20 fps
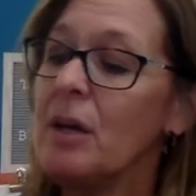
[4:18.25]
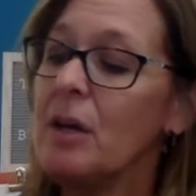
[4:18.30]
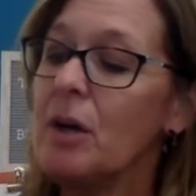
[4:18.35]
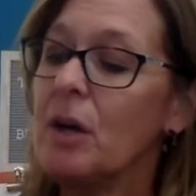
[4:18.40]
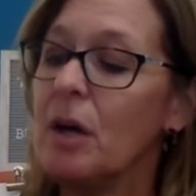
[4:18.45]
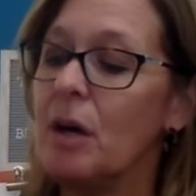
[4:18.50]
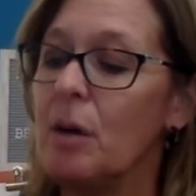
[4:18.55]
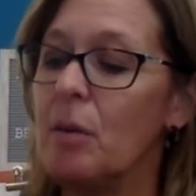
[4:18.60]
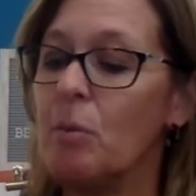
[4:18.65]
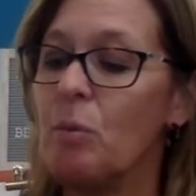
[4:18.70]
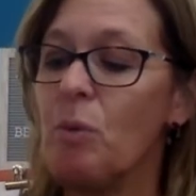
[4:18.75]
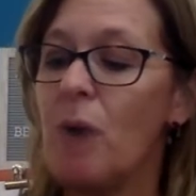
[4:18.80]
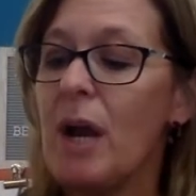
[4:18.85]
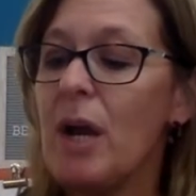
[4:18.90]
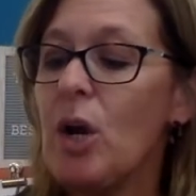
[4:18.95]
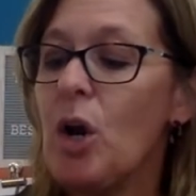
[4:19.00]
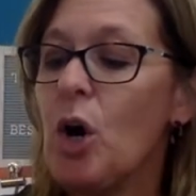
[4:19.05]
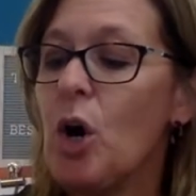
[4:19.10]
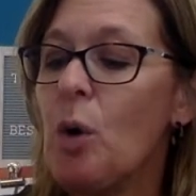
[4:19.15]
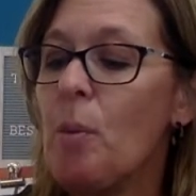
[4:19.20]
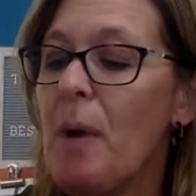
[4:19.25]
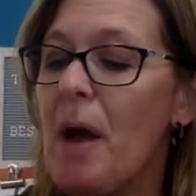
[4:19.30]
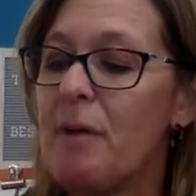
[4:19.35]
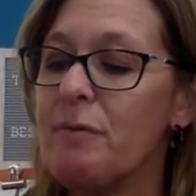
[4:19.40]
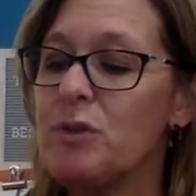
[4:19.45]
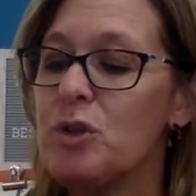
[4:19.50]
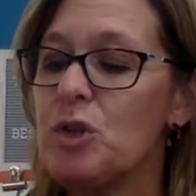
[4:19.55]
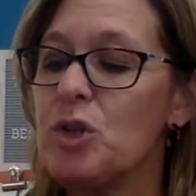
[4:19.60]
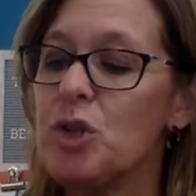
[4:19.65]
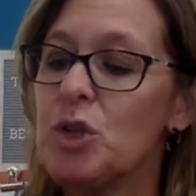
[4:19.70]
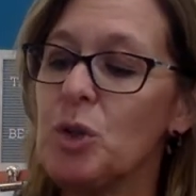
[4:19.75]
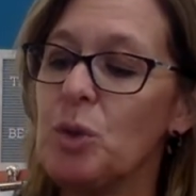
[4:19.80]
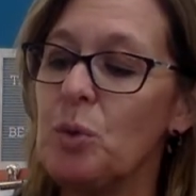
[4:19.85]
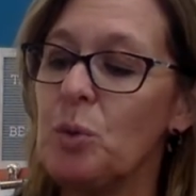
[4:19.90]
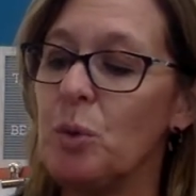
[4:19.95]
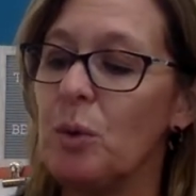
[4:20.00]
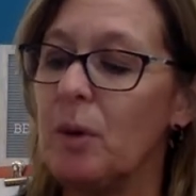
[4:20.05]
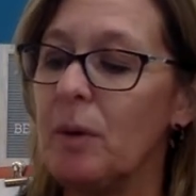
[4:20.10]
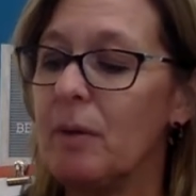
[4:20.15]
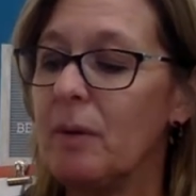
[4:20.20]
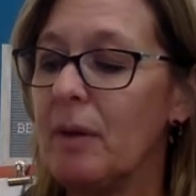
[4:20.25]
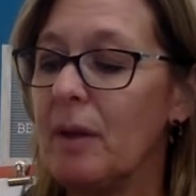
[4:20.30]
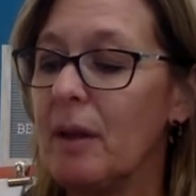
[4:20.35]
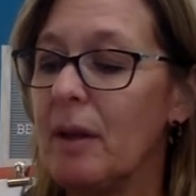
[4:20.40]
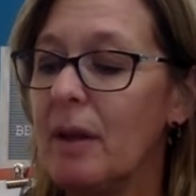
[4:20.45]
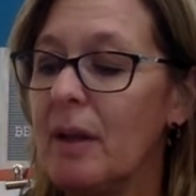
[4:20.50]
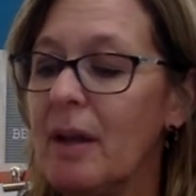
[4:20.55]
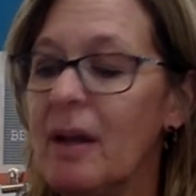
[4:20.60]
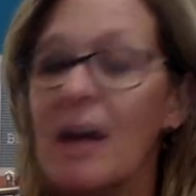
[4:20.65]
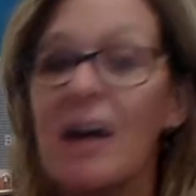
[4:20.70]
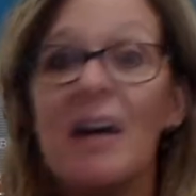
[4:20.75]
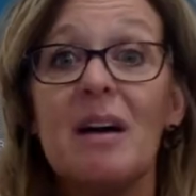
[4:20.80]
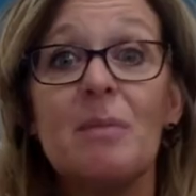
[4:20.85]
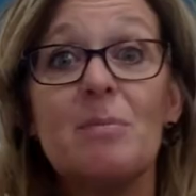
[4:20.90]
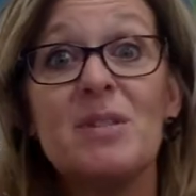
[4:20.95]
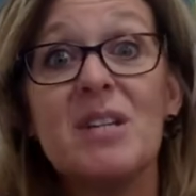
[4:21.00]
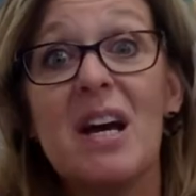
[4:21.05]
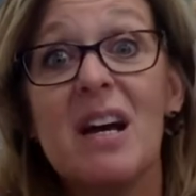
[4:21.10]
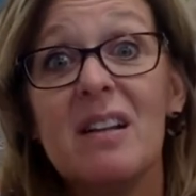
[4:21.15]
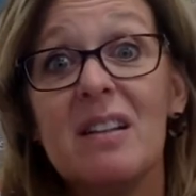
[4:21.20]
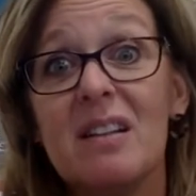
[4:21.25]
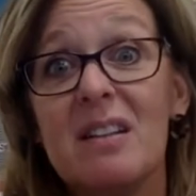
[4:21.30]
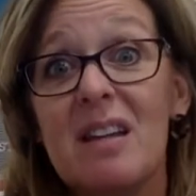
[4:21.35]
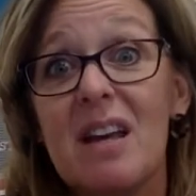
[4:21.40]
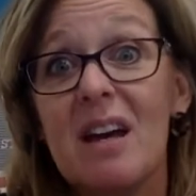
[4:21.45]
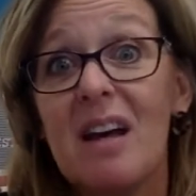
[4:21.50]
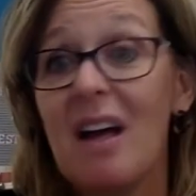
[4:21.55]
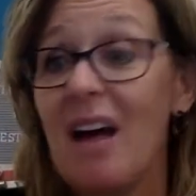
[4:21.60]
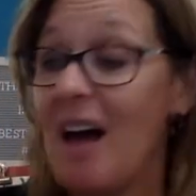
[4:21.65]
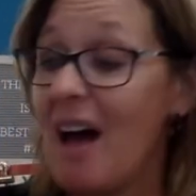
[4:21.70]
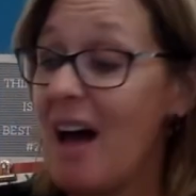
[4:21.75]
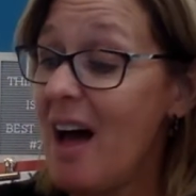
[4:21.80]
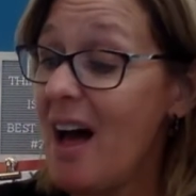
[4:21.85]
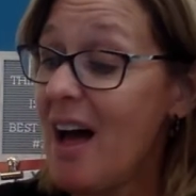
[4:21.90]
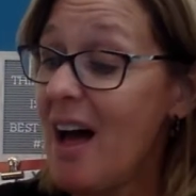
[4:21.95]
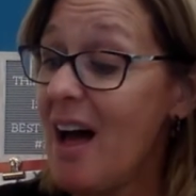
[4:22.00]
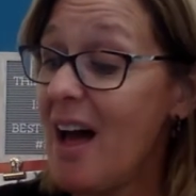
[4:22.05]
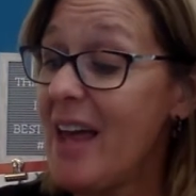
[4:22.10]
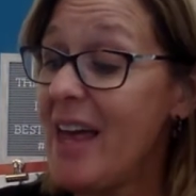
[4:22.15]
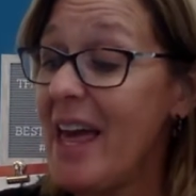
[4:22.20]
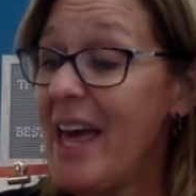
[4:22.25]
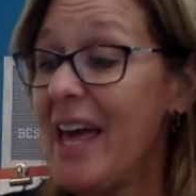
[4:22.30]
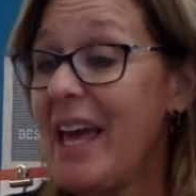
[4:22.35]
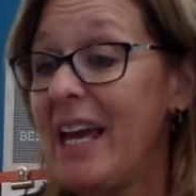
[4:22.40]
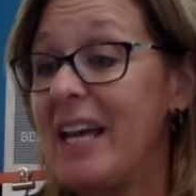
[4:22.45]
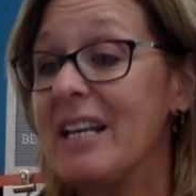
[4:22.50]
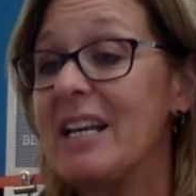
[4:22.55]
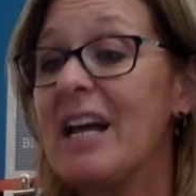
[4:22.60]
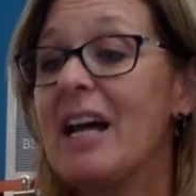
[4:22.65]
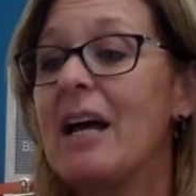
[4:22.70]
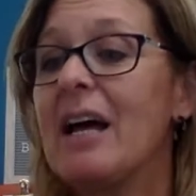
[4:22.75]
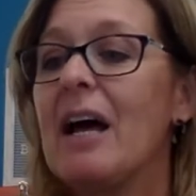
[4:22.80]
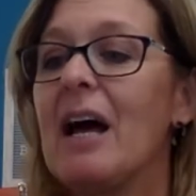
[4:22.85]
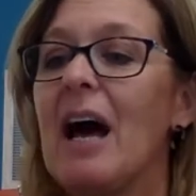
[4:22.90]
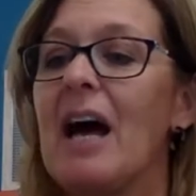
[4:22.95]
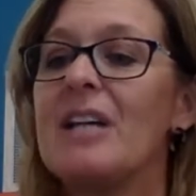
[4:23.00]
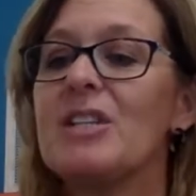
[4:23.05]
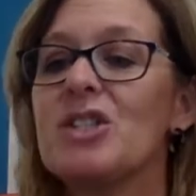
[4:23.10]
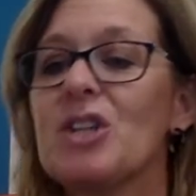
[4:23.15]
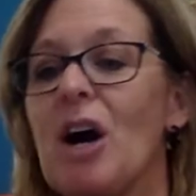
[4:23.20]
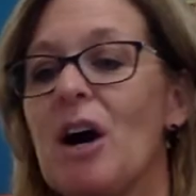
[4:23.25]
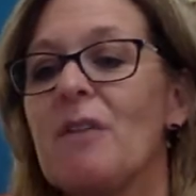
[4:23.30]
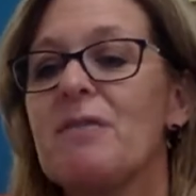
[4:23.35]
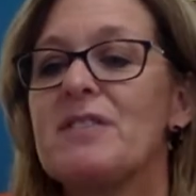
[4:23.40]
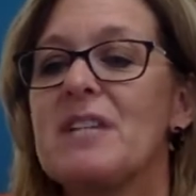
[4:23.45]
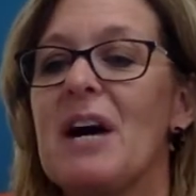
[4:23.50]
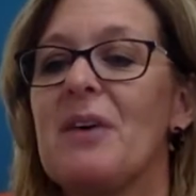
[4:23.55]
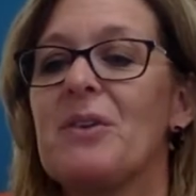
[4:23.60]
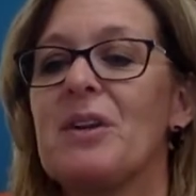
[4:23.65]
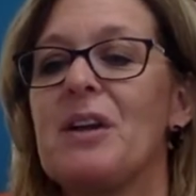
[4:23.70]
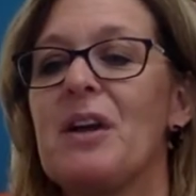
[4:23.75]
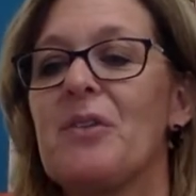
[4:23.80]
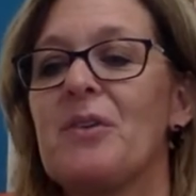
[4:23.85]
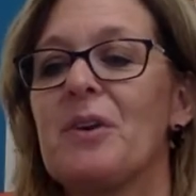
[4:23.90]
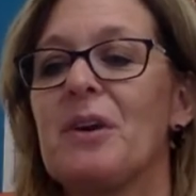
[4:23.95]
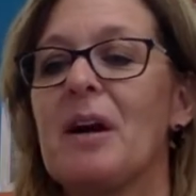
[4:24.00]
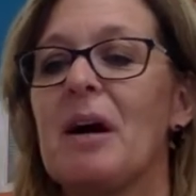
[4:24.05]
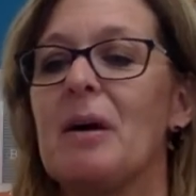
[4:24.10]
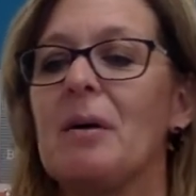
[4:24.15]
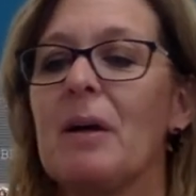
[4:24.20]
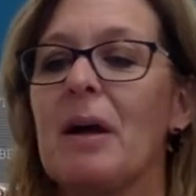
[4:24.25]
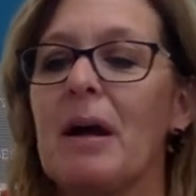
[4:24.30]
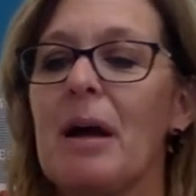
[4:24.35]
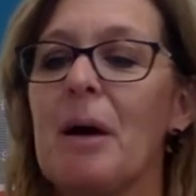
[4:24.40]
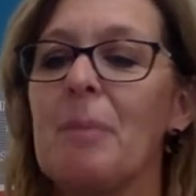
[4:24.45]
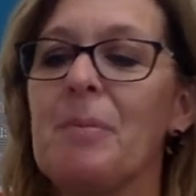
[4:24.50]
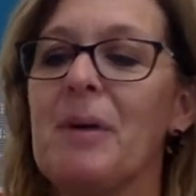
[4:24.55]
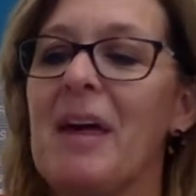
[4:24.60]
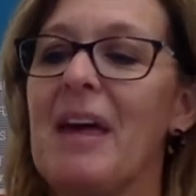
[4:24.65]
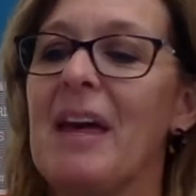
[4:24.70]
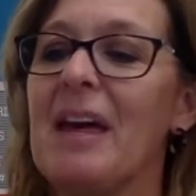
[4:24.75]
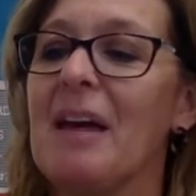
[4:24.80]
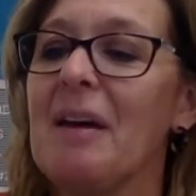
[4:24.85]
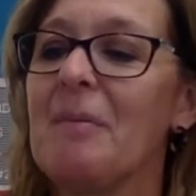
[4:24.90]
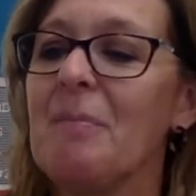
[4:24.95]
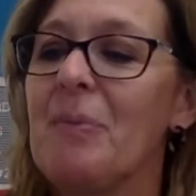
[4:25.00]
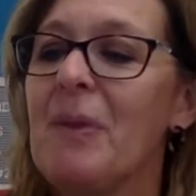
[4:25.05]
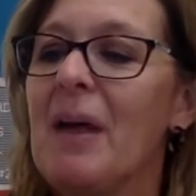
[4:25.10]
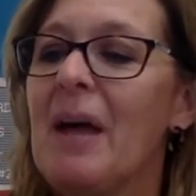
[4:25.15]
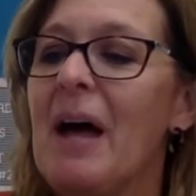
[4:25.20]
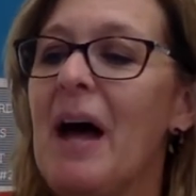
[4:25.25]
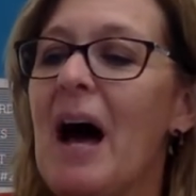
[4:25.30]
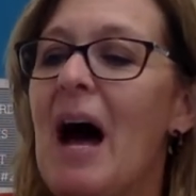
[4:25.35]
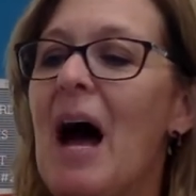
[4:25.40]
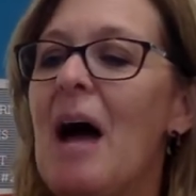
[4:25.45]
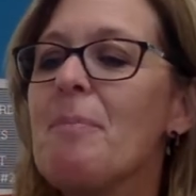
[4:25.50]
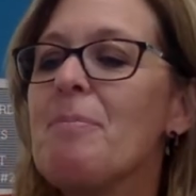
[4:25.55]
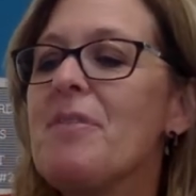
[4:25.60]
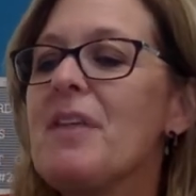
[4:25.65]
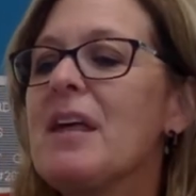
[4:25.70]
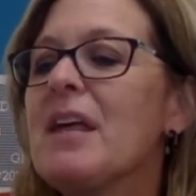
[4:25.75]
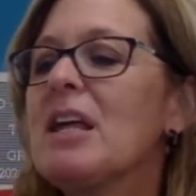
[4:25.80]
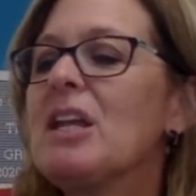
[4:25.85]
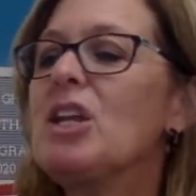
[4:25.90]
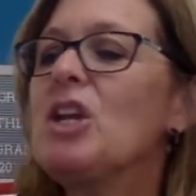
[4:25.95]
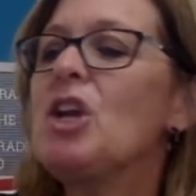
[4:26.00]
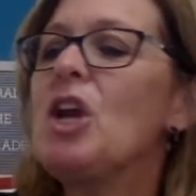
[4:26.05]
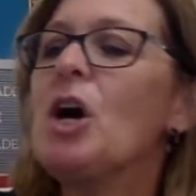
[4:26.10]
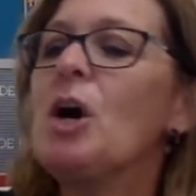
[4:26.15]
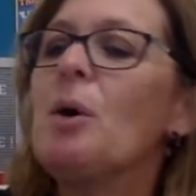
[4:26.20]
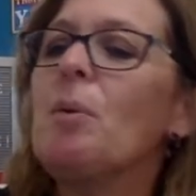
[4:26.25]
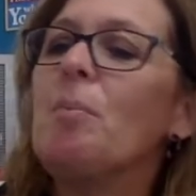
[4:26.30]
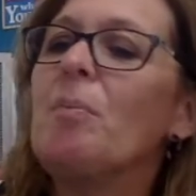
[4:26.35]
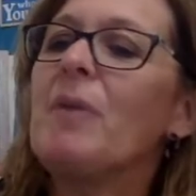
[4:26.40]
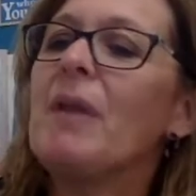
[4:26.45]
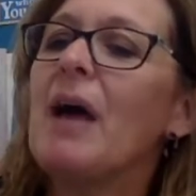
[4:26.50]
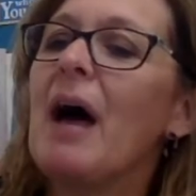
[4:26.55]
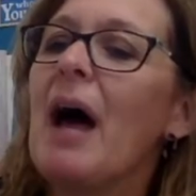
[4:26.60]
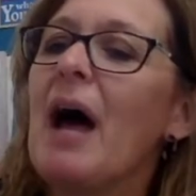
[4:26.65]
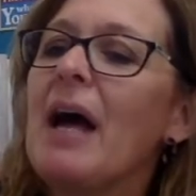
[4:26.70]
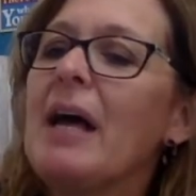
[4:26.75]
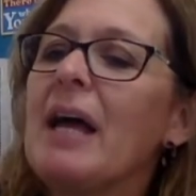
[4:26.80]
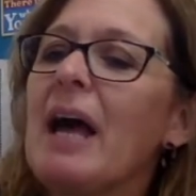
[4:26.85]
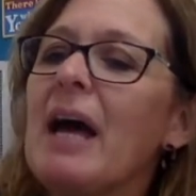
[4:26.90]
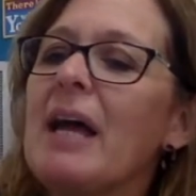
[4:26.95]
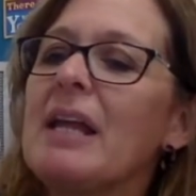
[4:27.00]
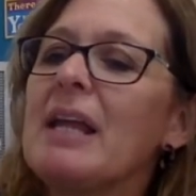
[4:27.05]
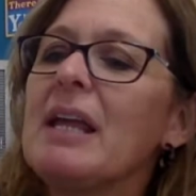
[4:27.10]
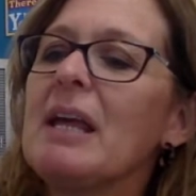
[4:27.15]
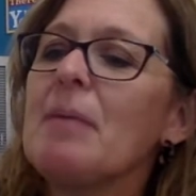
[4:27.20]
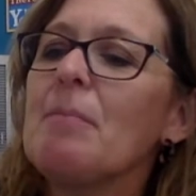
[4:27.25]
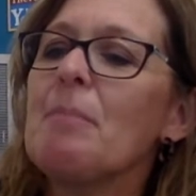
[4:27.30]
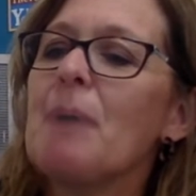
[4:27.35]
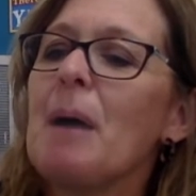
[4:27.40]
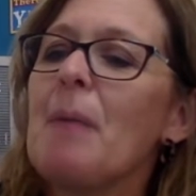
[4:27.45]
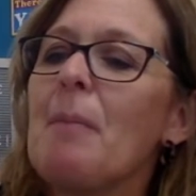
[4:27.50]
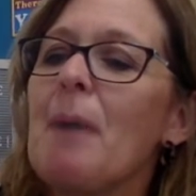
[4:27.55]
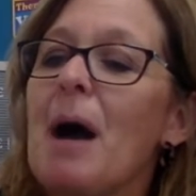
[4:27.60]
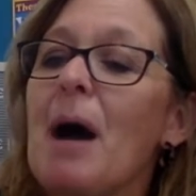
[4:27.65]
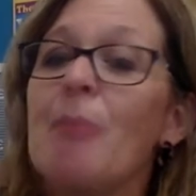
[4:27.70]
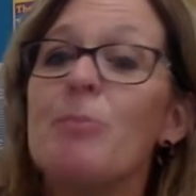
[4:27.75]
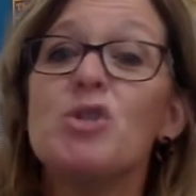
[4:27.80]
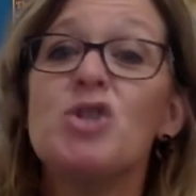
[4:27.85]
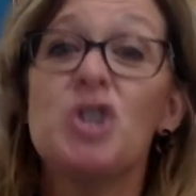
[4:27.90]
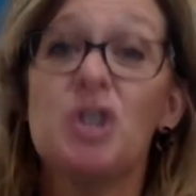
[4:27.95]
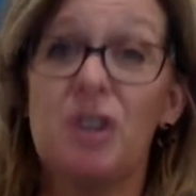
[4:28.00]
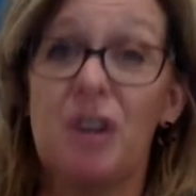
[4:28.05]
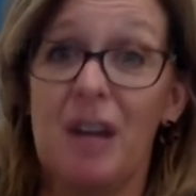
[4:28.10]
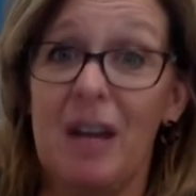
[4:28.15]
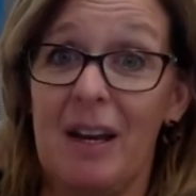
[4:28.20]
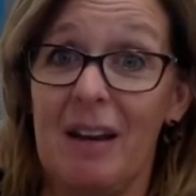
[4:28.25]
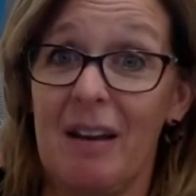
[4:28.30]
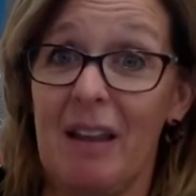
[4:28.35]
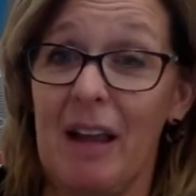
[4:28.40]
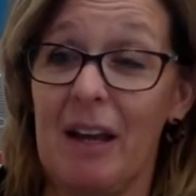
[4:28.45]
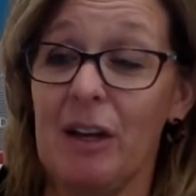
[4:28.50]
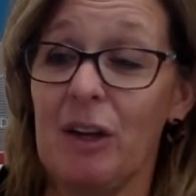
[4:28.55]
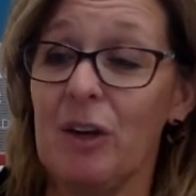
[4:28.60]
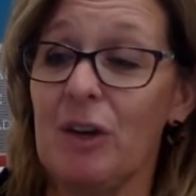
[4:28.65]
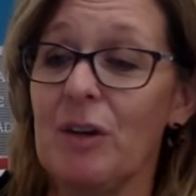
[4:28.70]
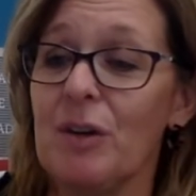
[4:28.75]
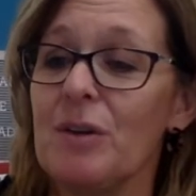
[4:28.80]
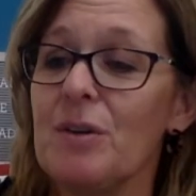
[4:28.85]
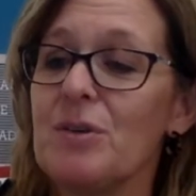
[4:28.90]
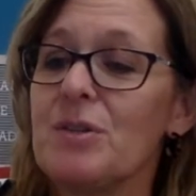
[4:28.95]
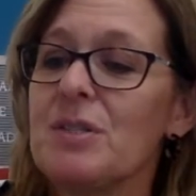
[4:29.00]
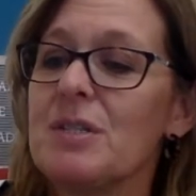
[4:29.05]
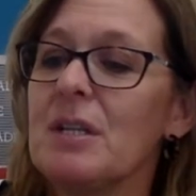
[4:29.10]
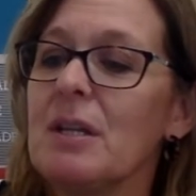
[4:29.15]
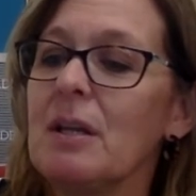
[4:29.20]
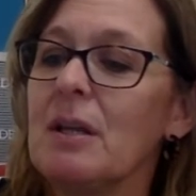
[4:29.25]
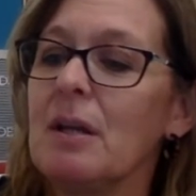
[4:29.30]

Come right home after school. I'm telling you, I ain't. I scarfed down another cupcake. I'm thinking, I gotta get my mom trained like yours.